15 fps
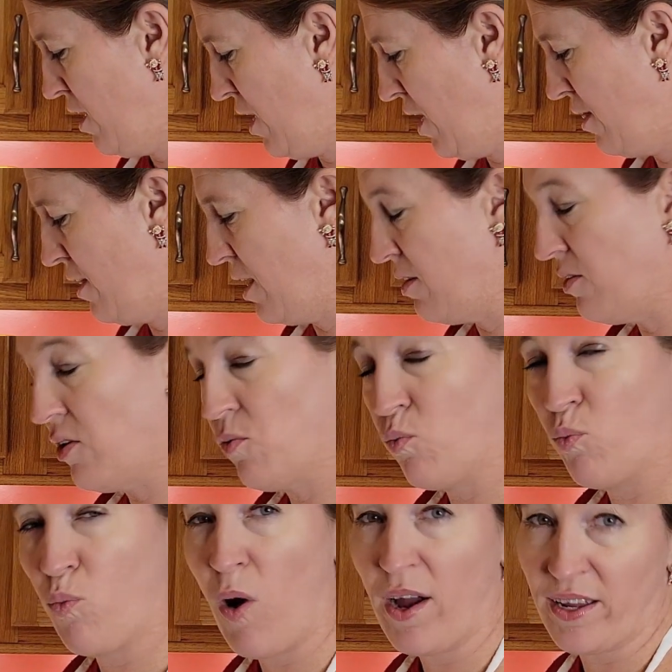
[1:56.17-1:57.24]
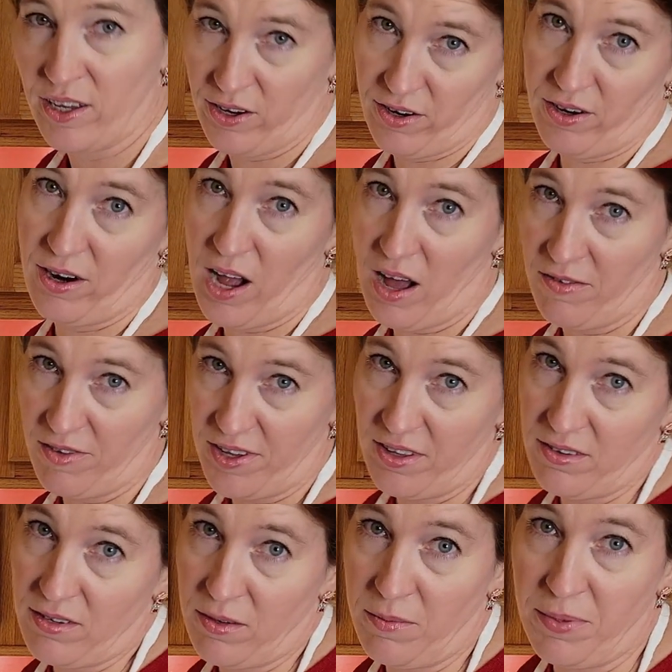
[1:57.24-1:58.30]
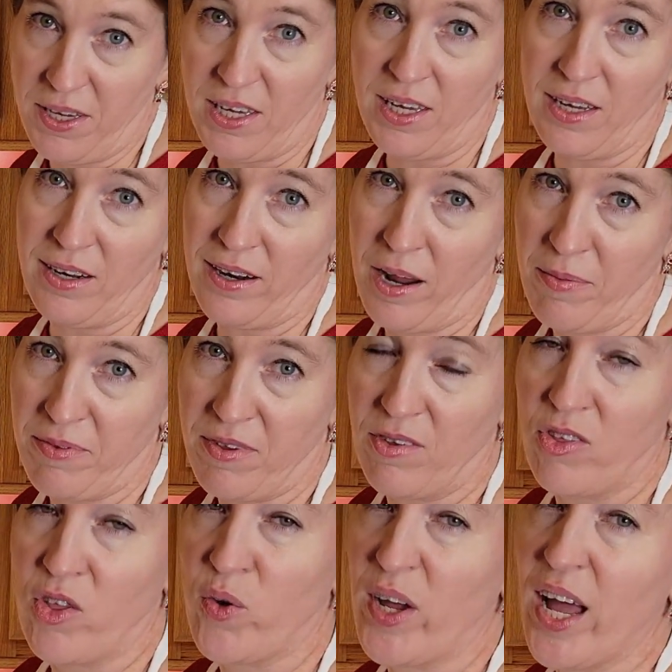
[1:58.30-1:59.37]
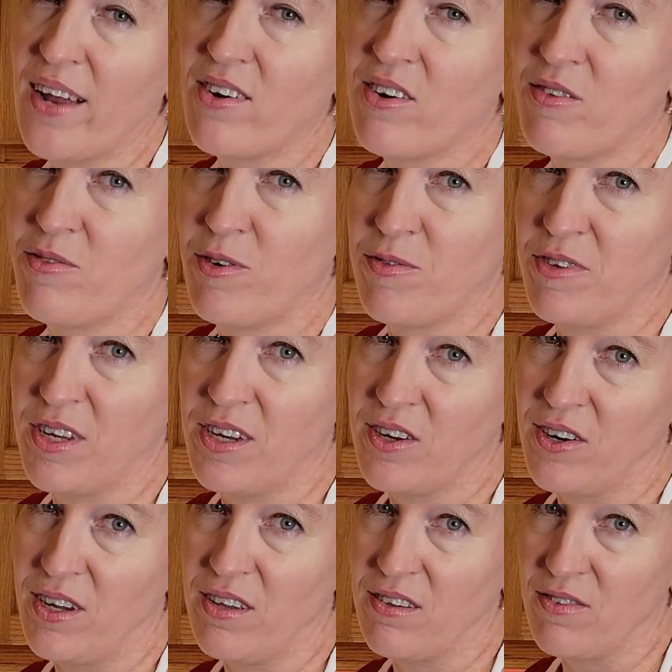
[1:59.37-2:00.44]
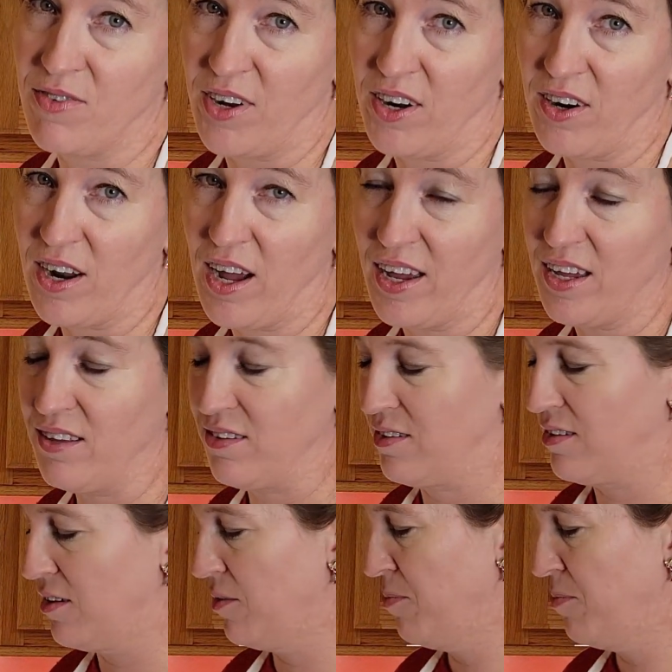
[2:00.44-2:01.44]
And then want your oven to be heated up to 350 degrees Fahrenheit.